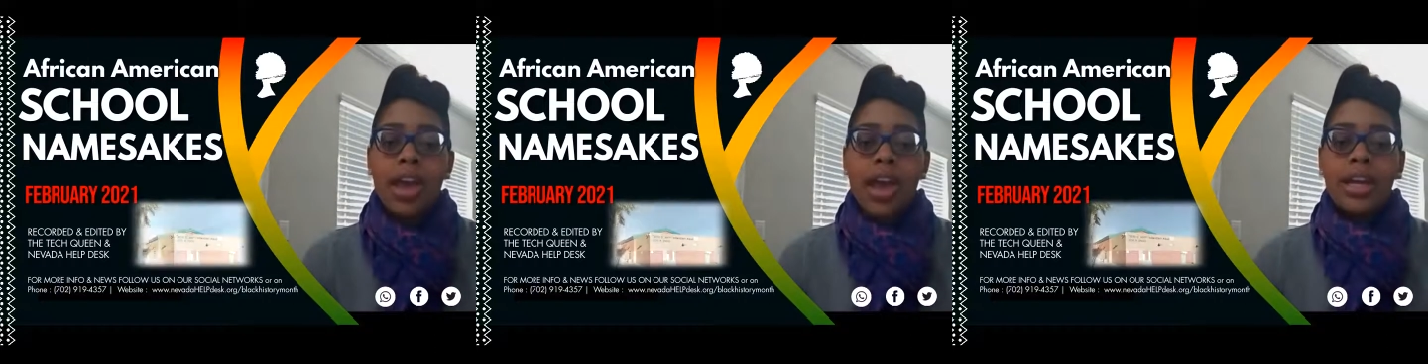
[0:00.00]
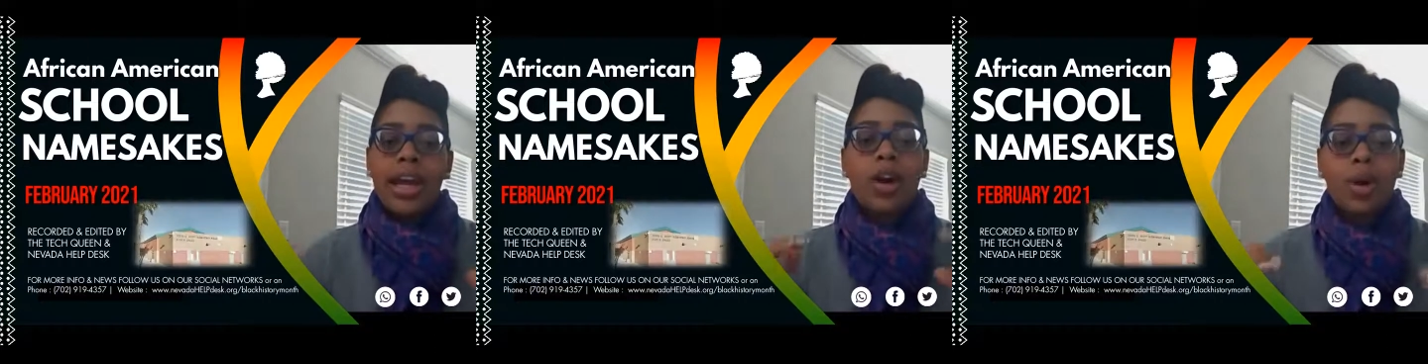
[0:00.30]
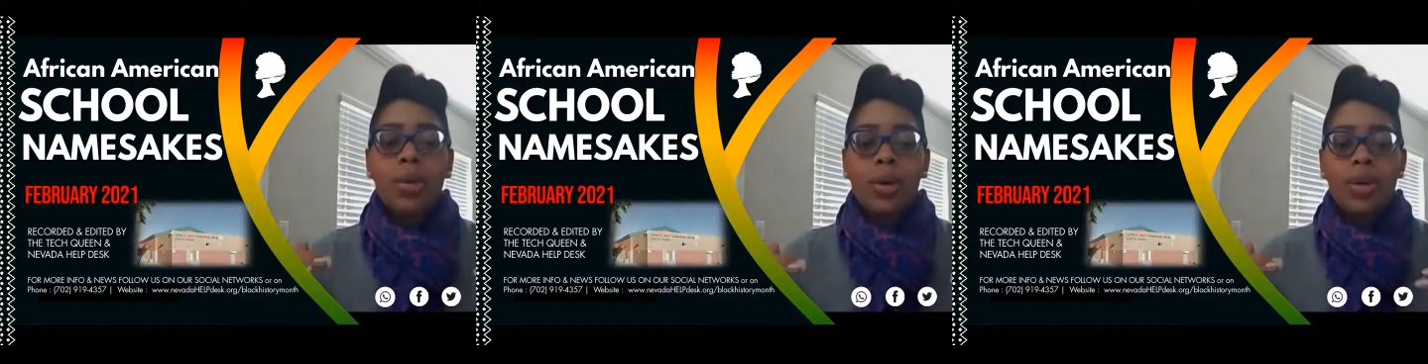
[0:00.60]
and I
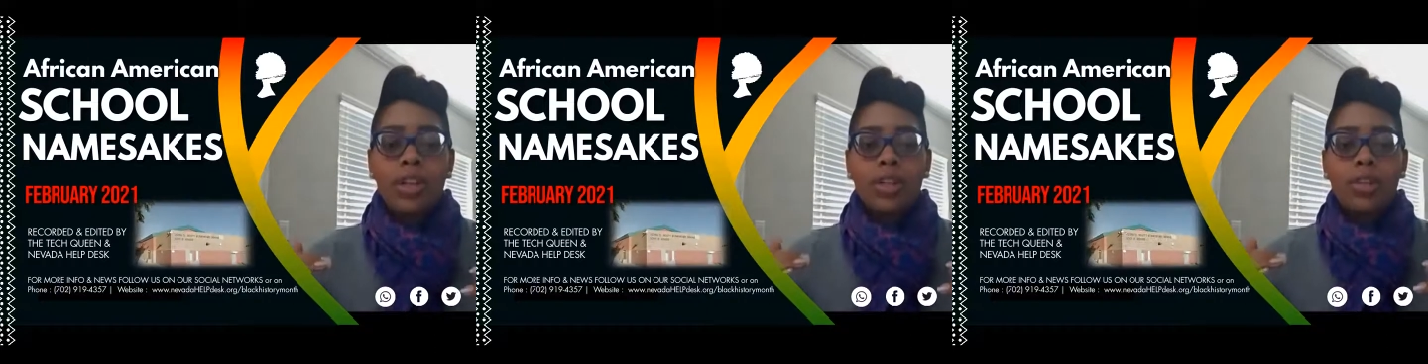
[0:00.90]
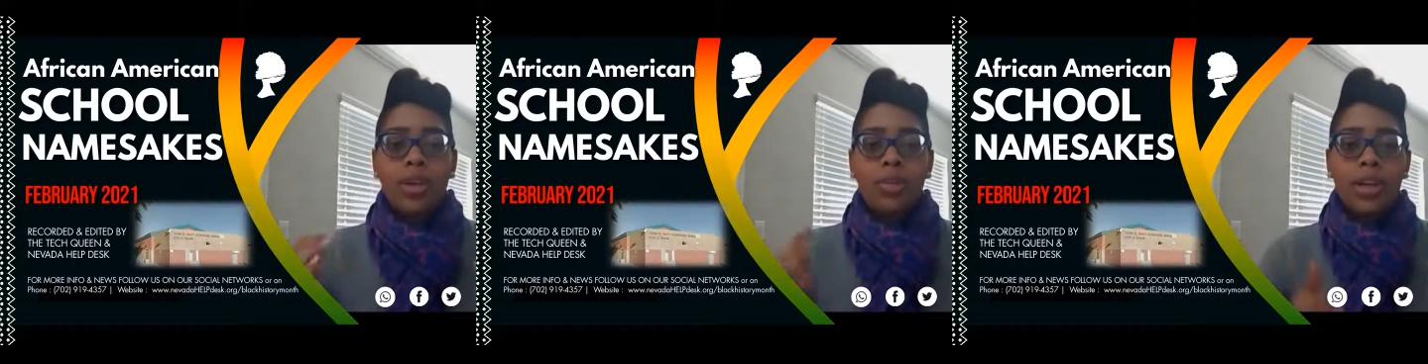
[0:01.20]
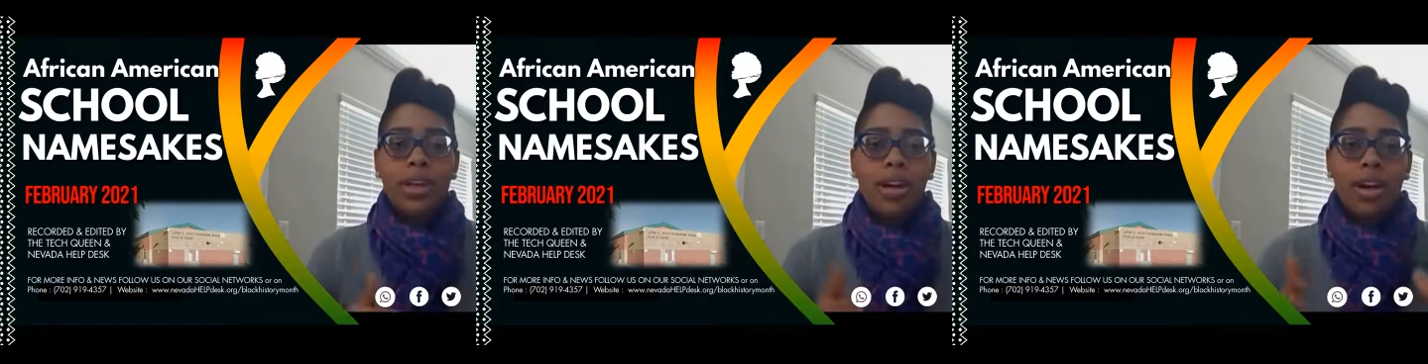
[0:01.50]
hope that we, from
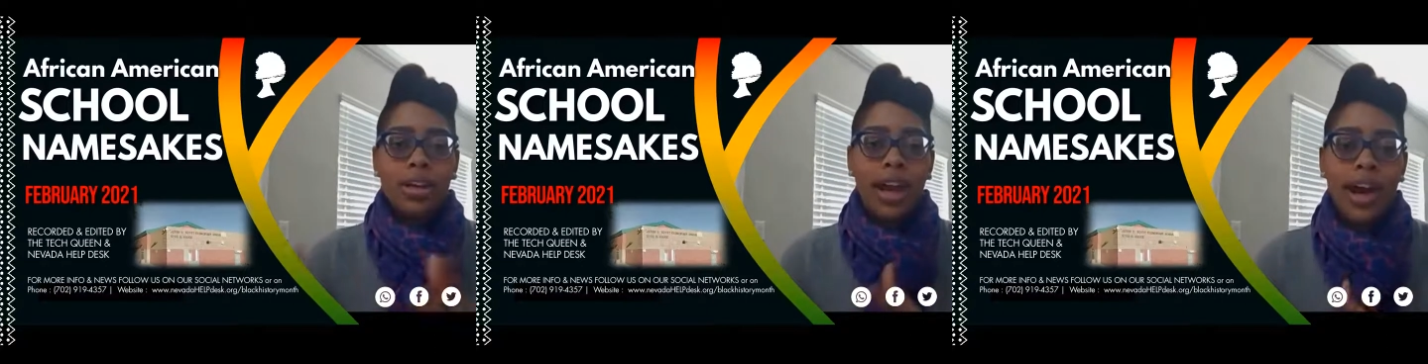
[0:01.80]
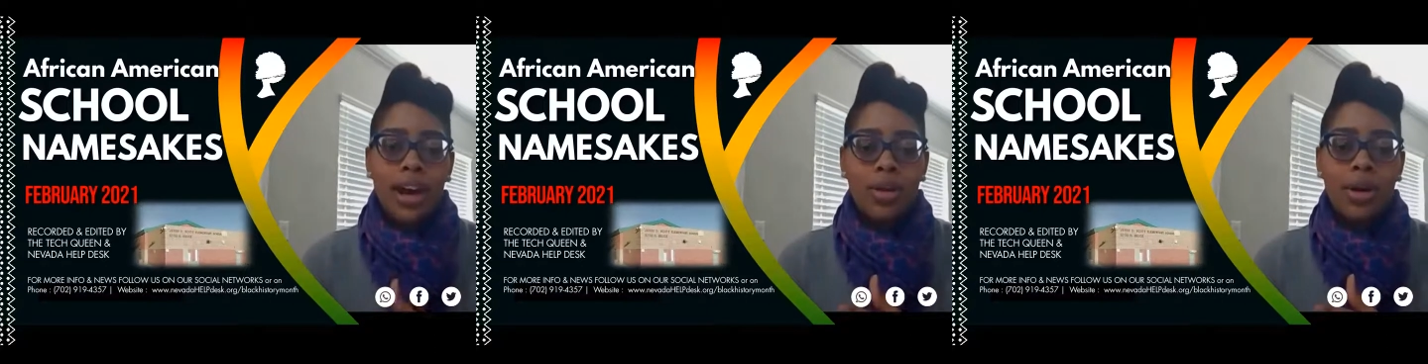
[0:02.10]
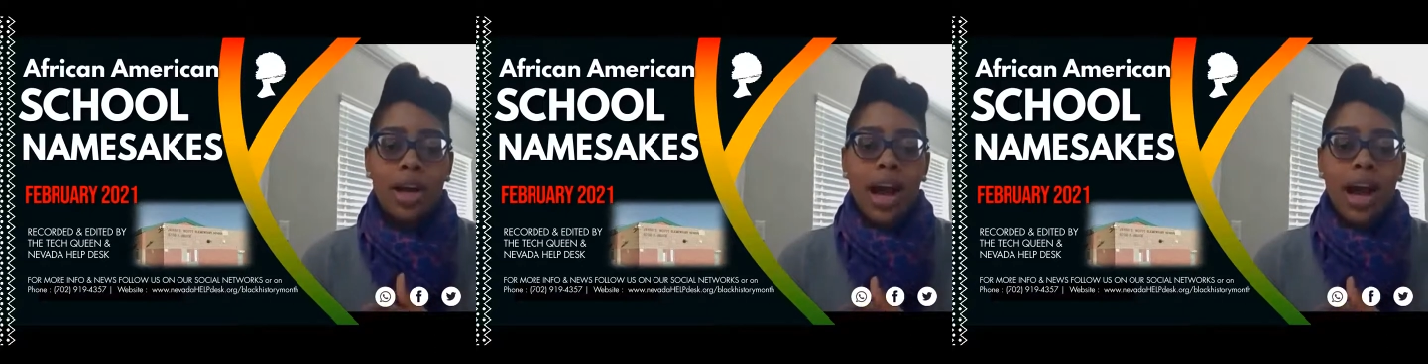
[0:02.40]
here on now,